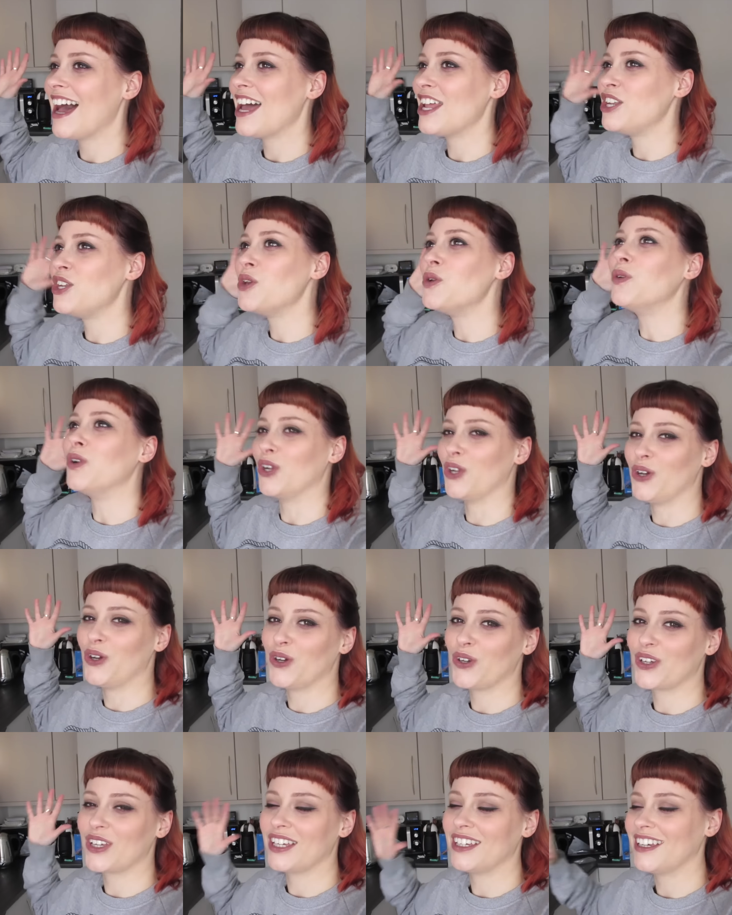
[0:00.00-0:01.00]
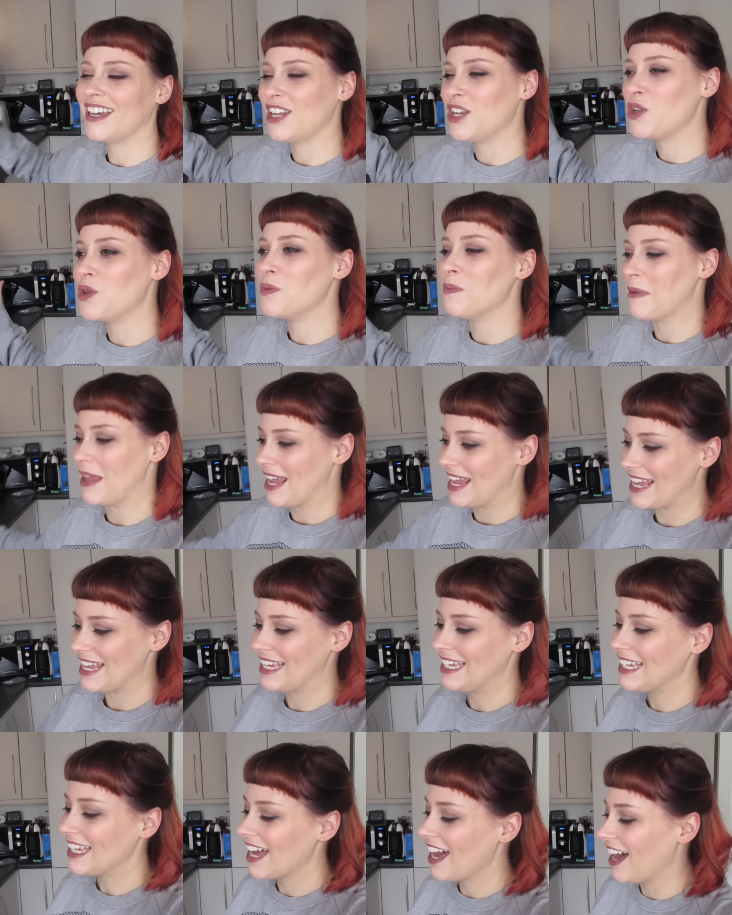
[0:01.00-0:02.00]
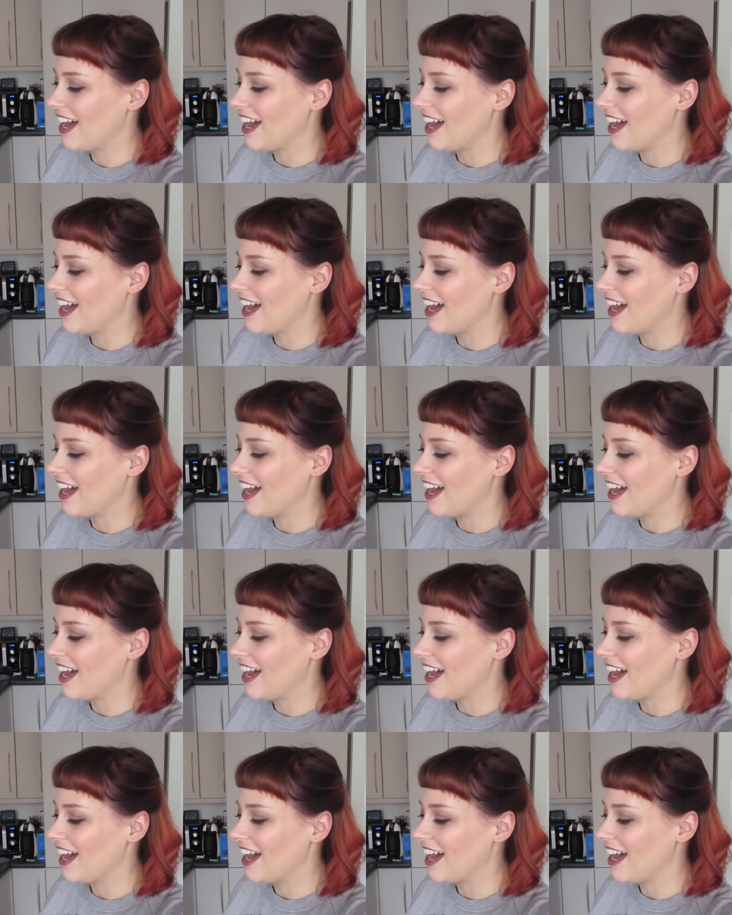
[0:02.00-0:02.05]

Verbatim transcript: a new look, a new me.